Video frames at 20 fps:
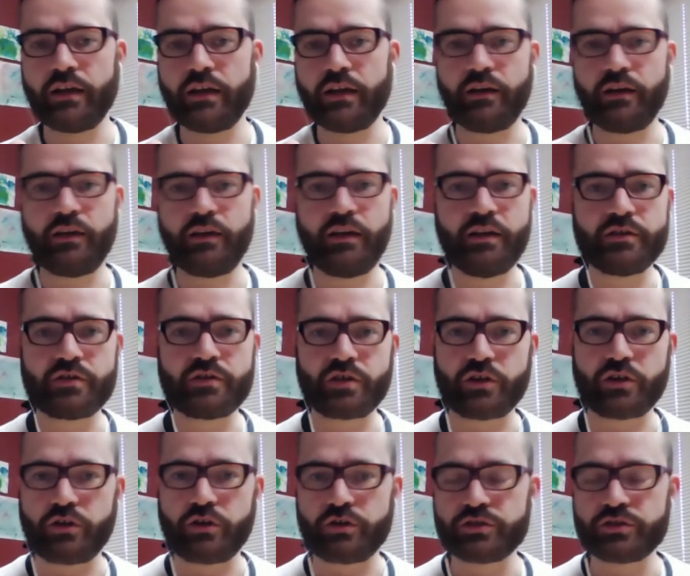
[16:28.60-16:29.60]

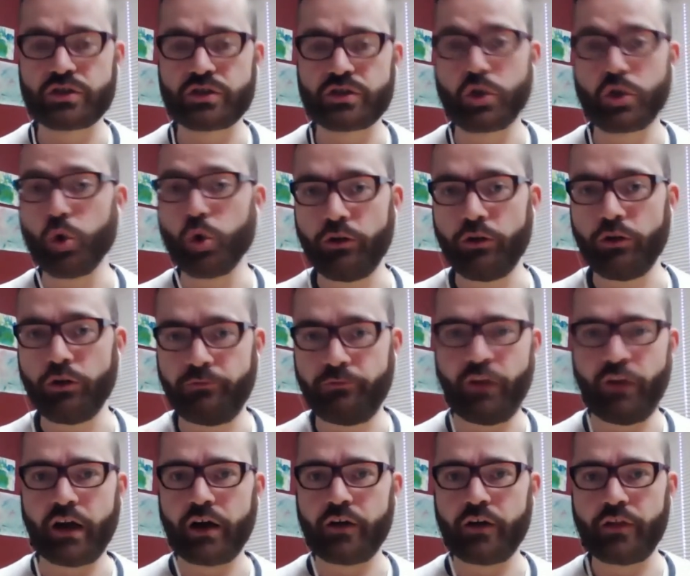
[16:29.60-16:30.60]
inter-school
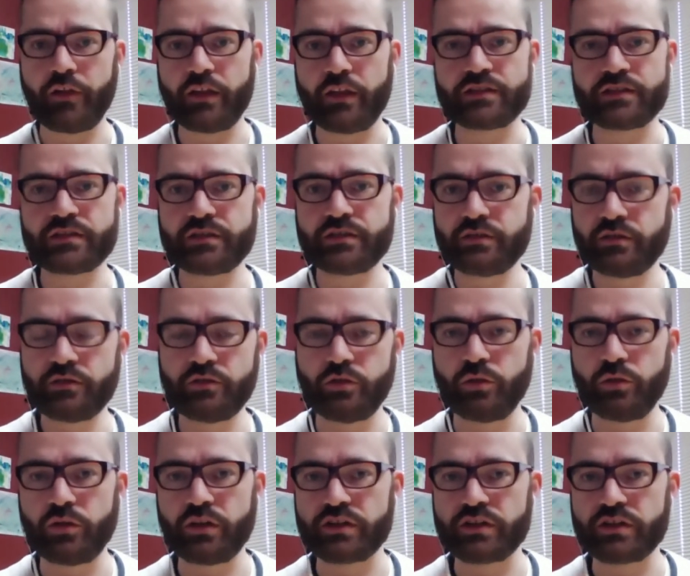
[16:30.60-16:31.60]
fair that's
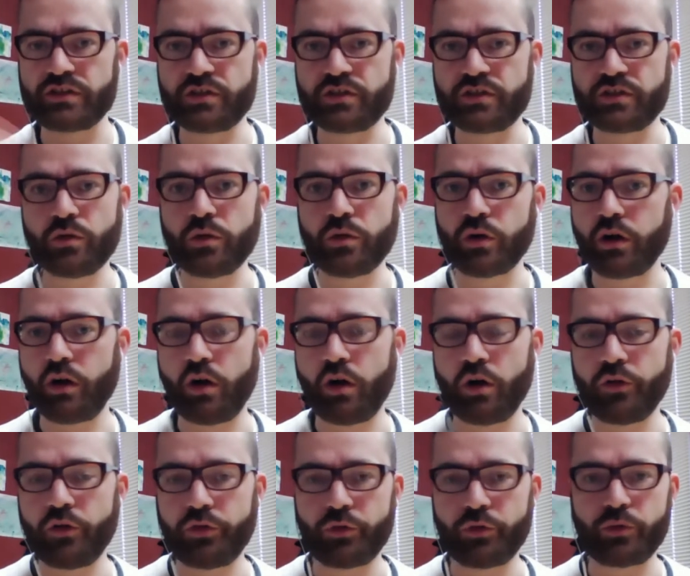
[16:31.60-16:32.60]
doing this tour
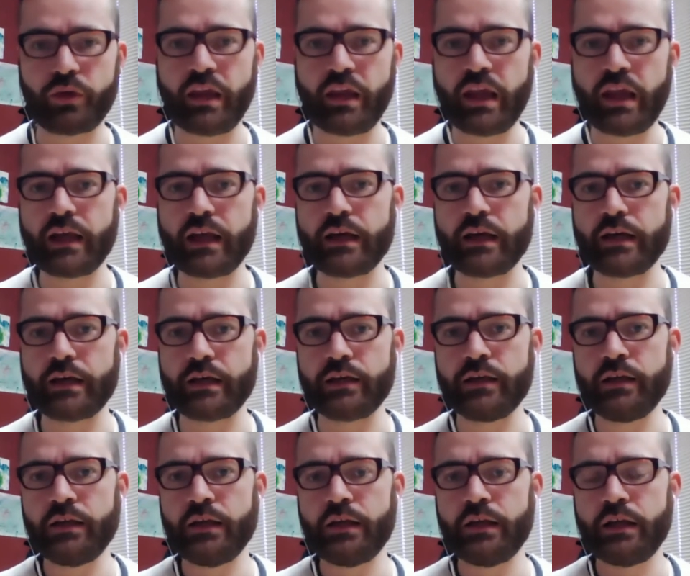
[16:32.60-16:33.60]
all through Canada.
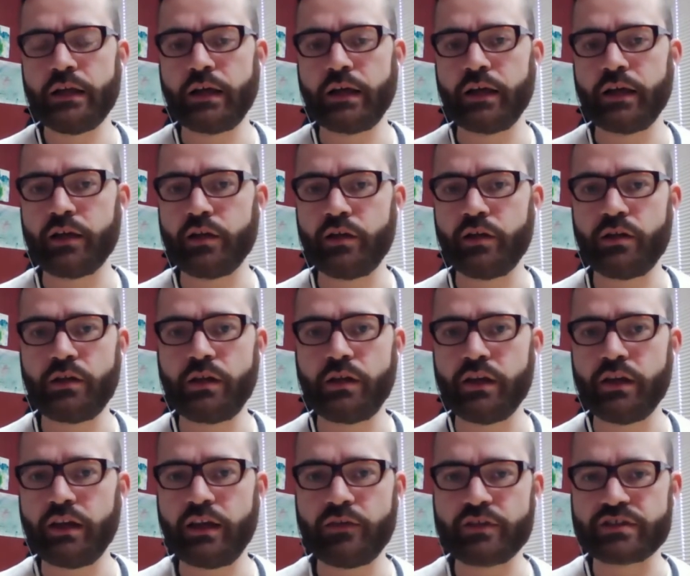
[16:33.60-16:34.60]
Can
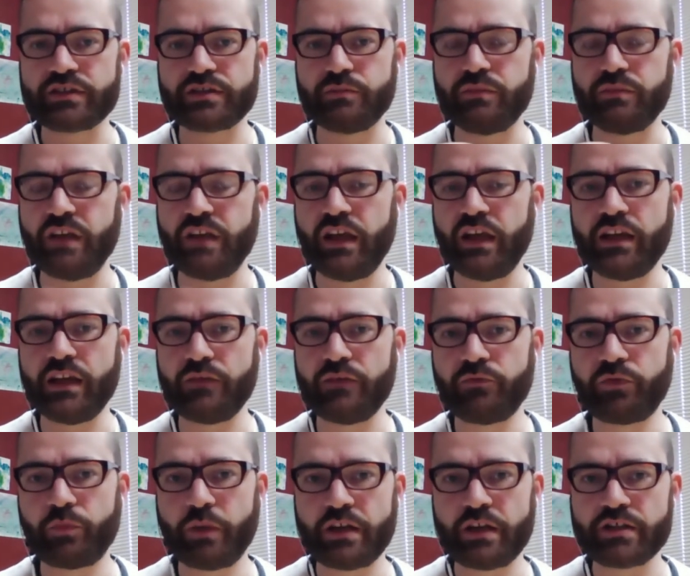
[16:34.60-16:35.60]
you give us some date
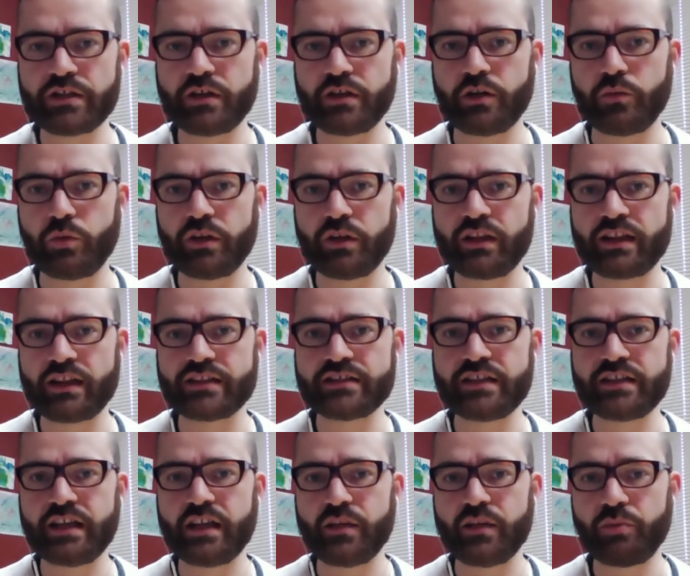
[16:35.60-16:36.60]
information on when that's
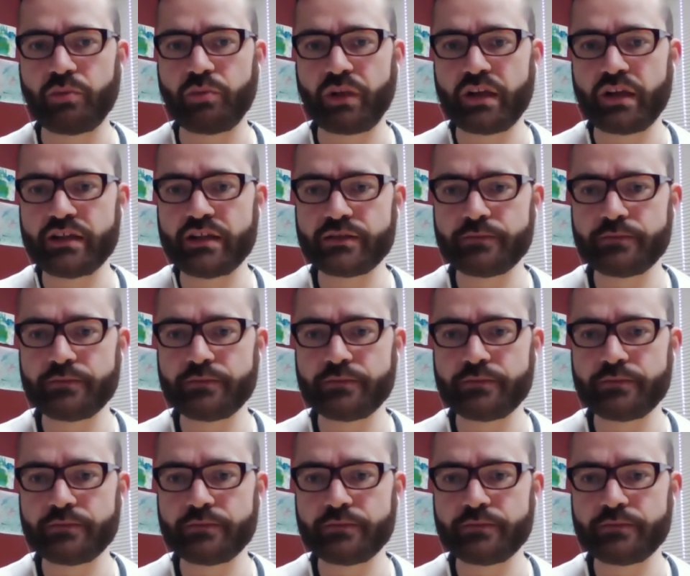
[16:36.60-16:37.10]
taking place?